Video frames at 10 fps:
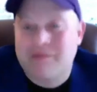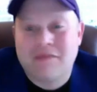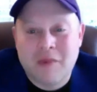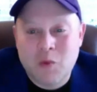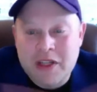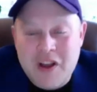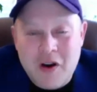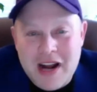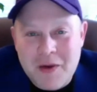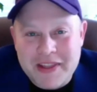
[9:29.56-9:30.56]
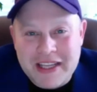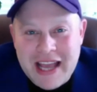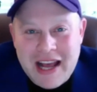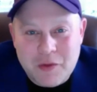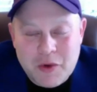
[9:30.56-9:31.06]
What's going on with the
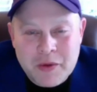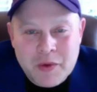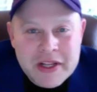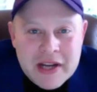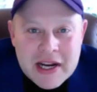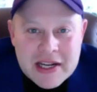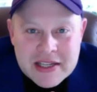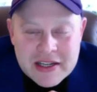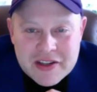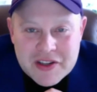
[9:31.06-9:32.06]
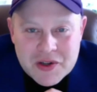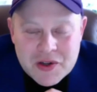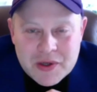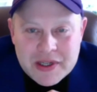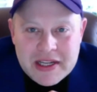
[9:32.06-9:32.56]
gala? What are you guys going to
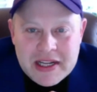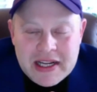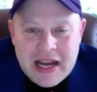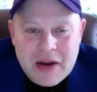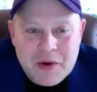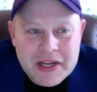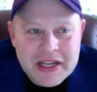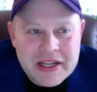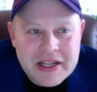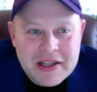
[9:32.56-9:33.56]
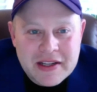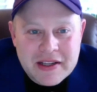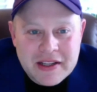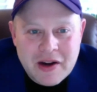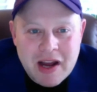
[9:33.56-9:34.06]
do, and how are we going to
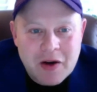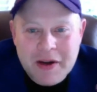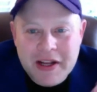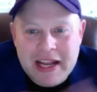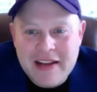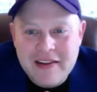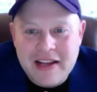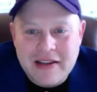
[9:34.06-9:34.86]
handle that?